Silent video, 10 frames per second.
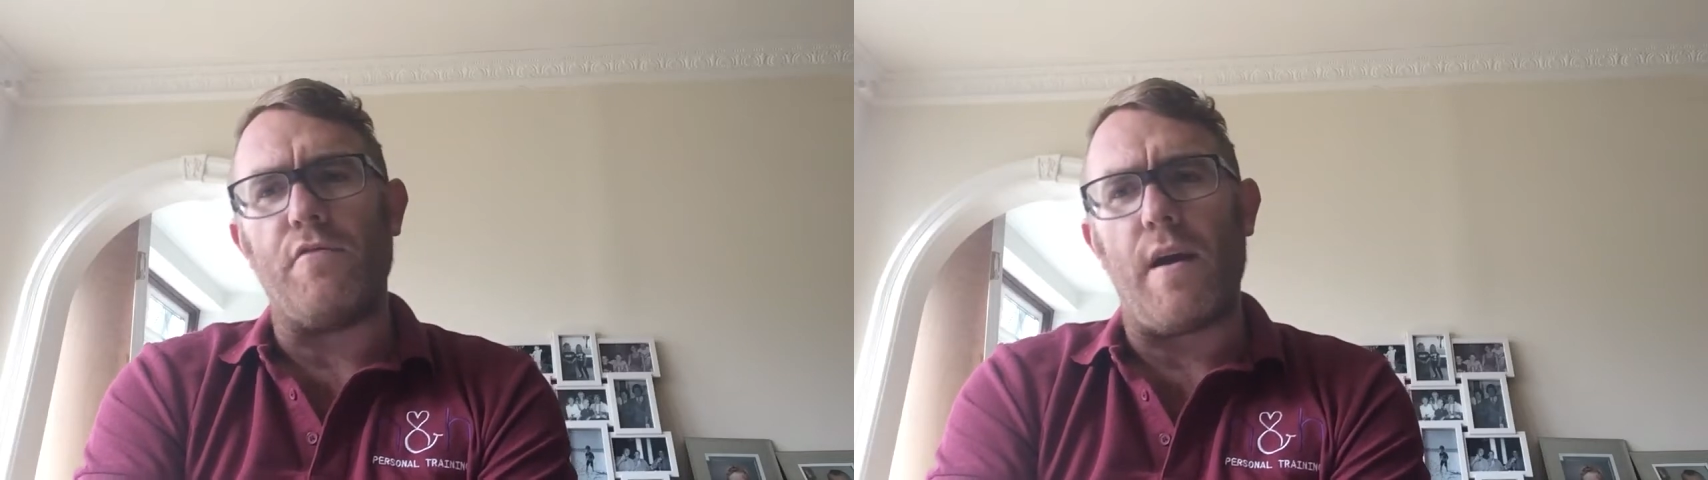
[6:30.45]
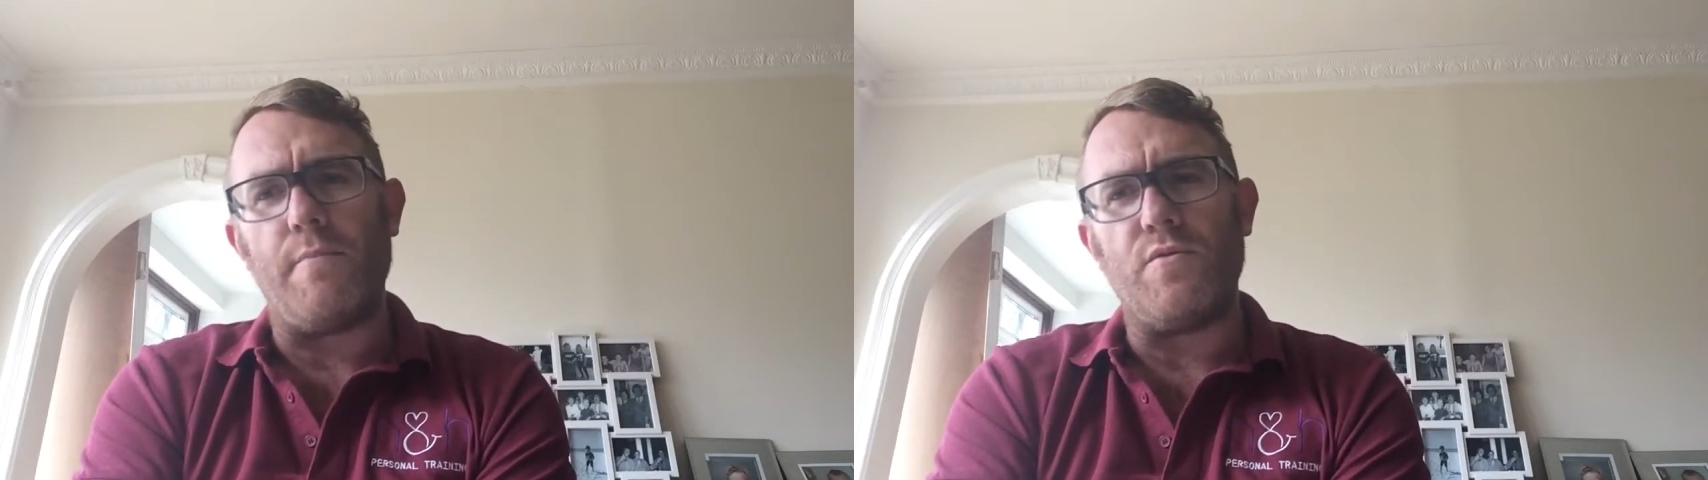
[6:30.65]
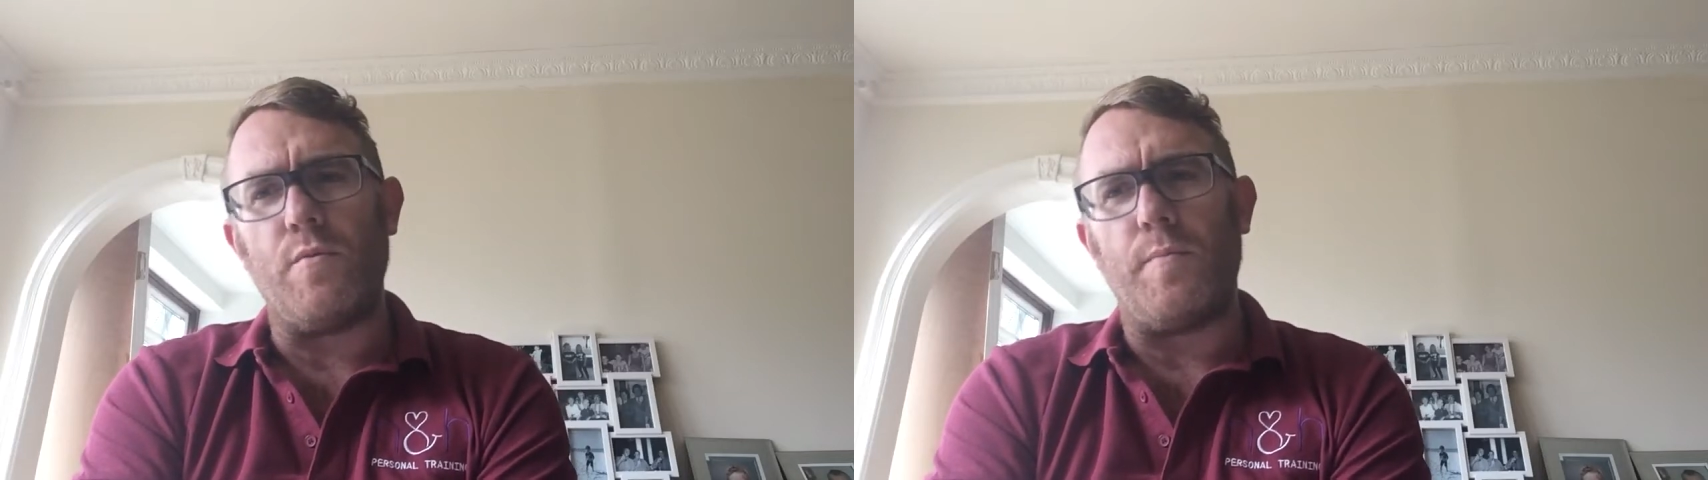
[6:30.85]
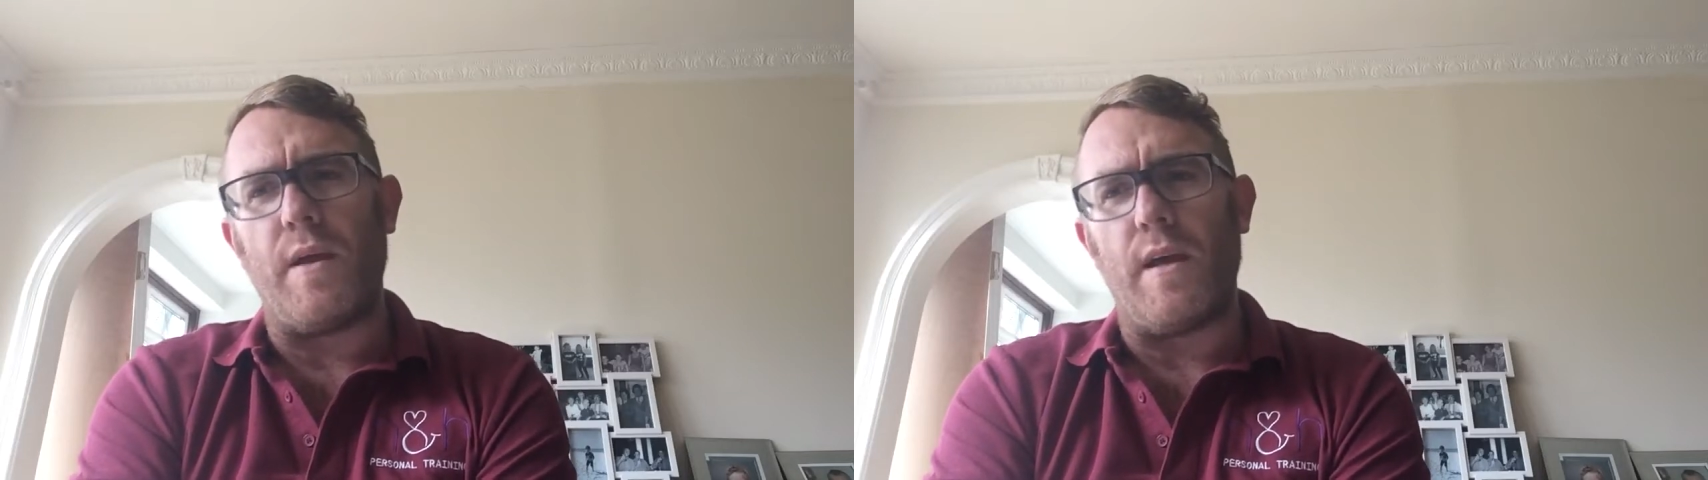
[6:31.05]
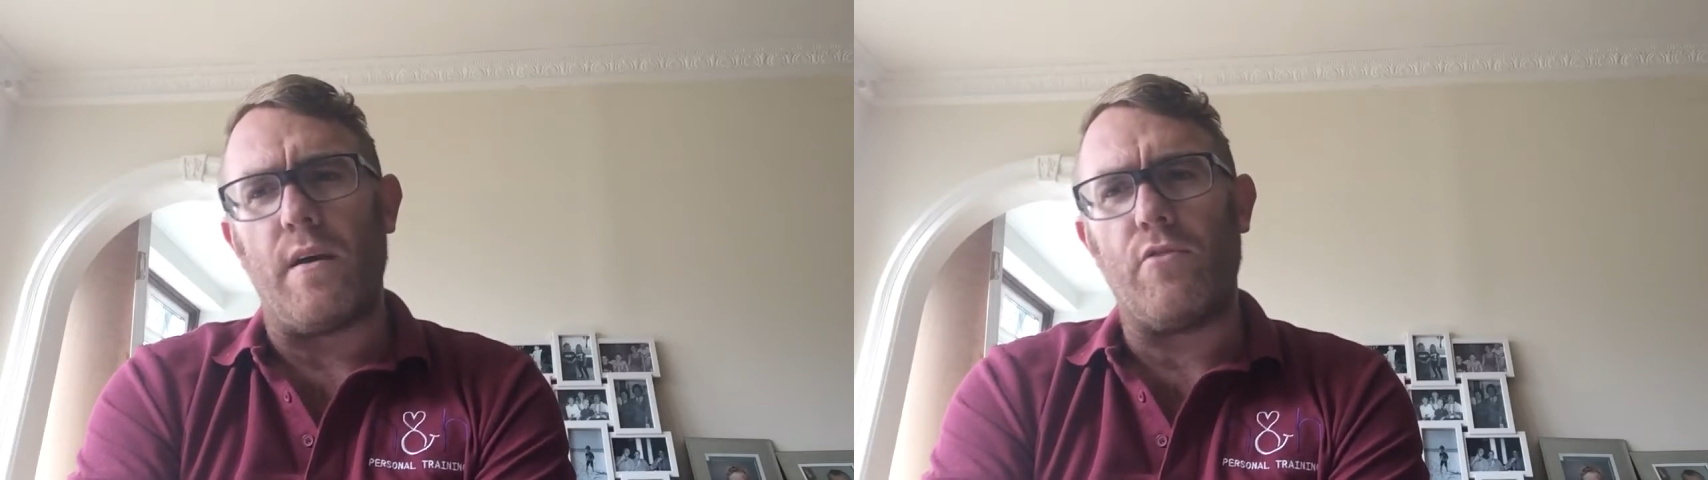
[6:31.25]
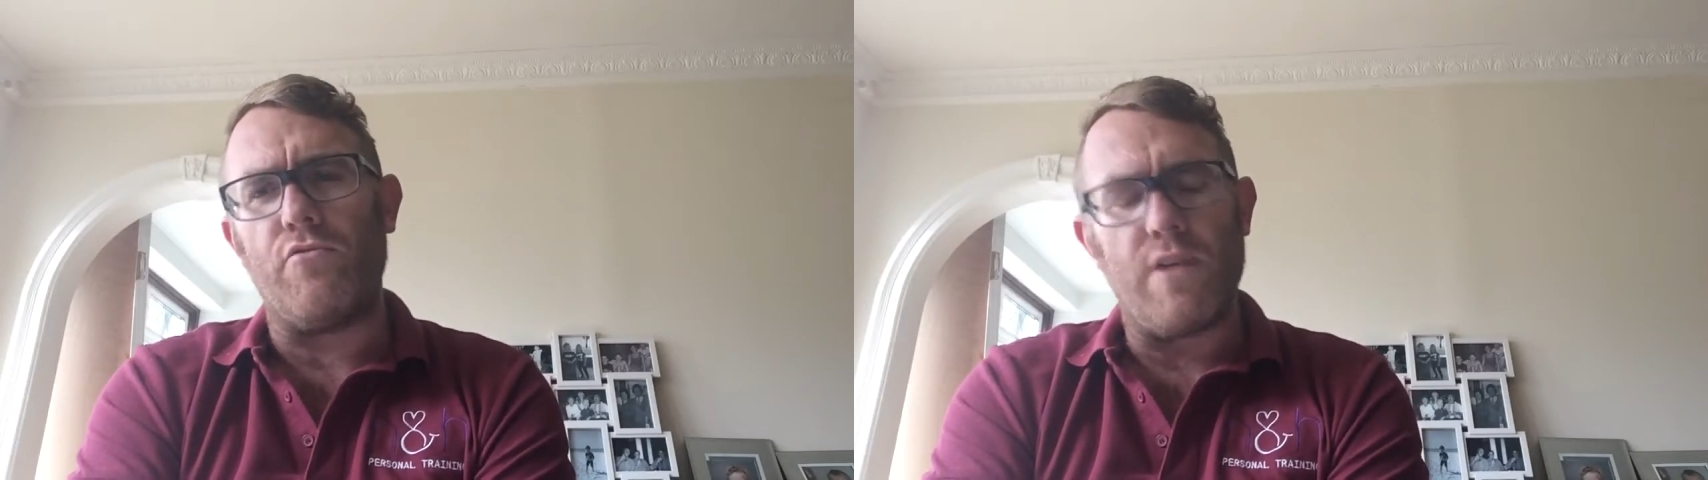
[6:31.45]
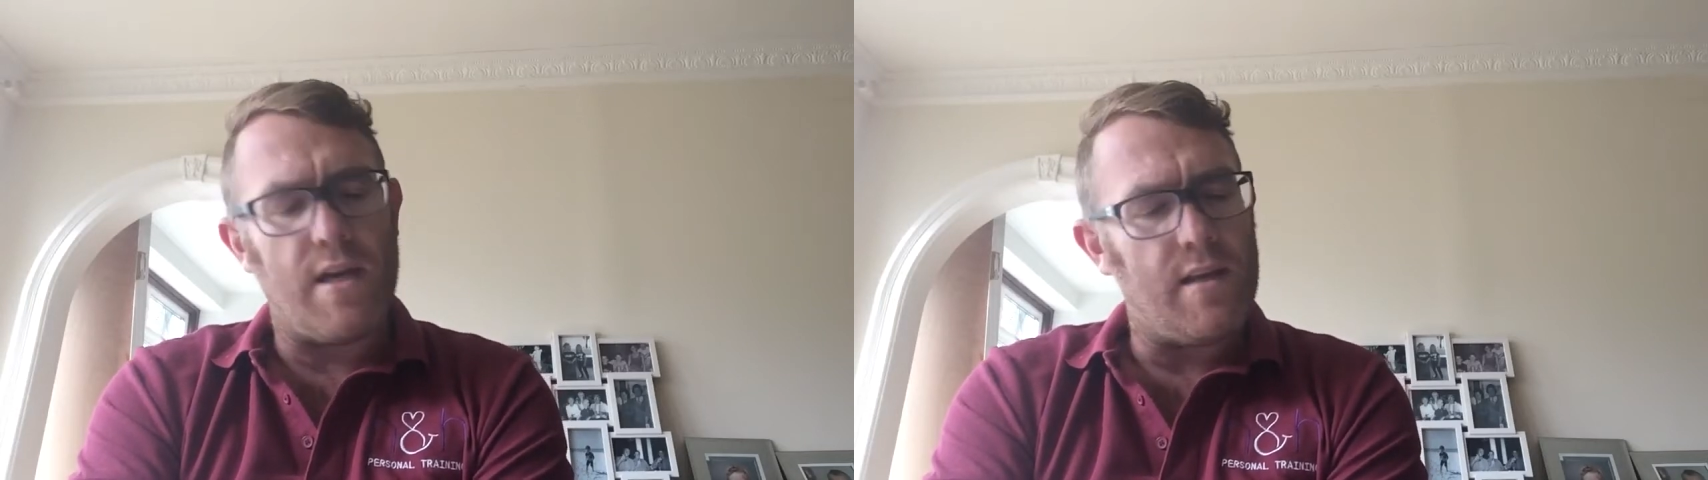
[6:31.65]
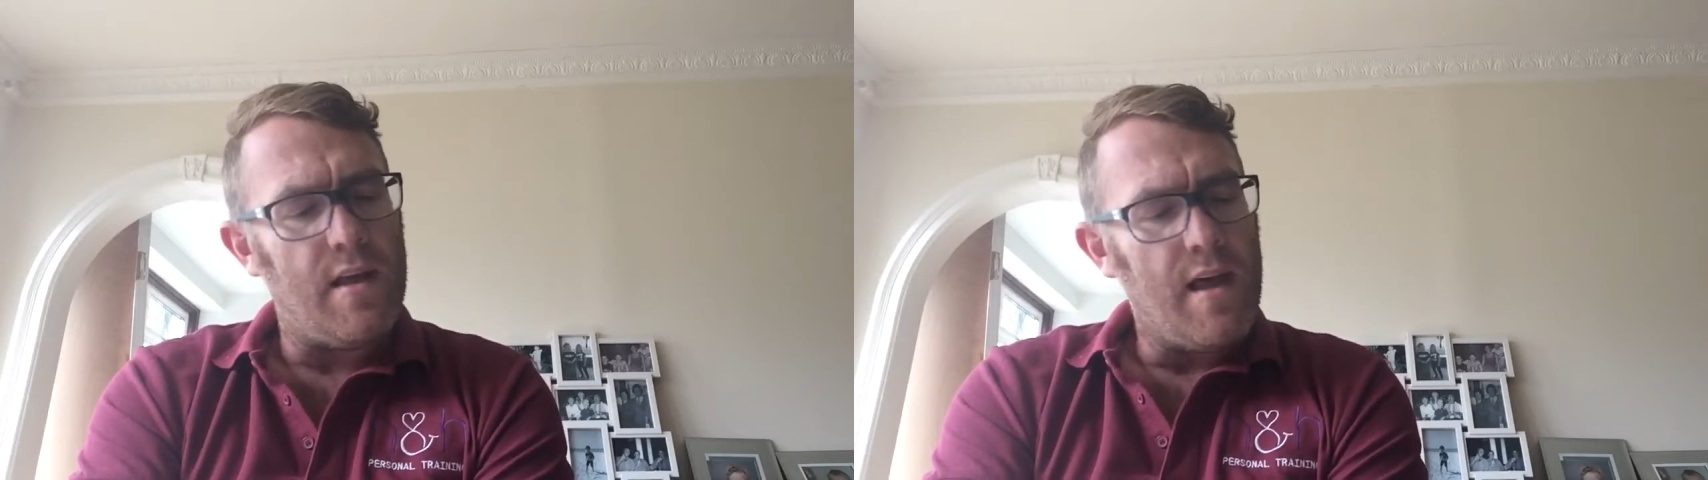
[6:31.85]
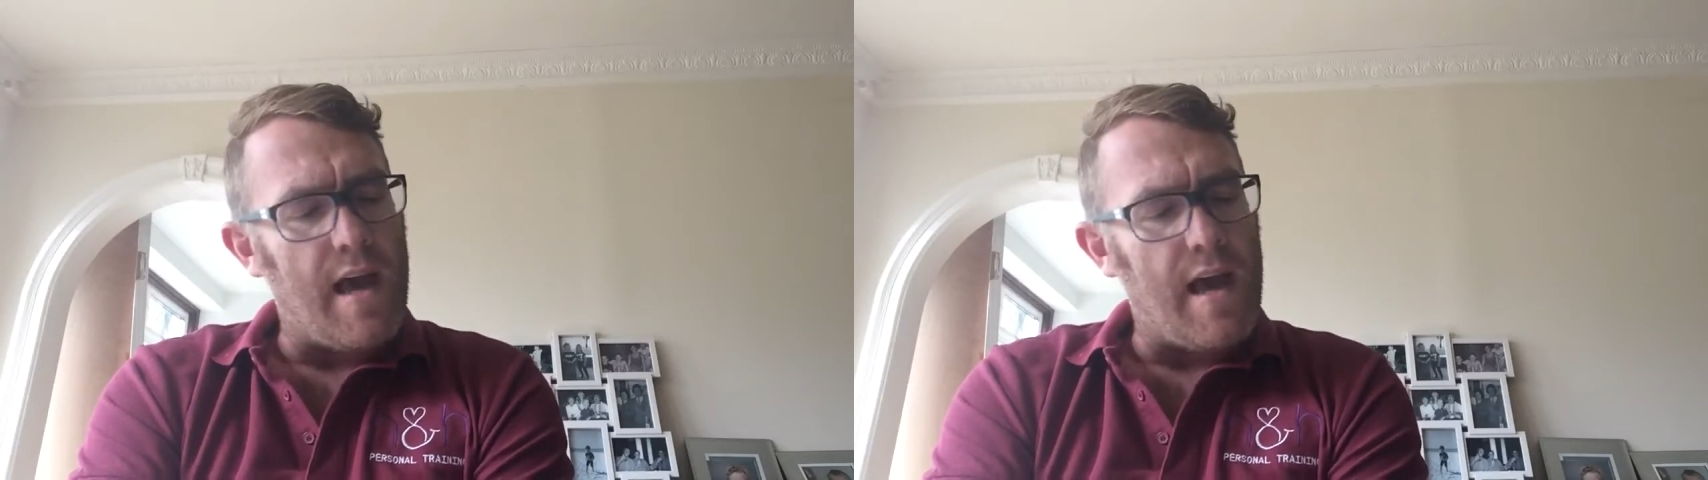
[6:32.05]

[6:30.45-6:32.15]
grams would be a green,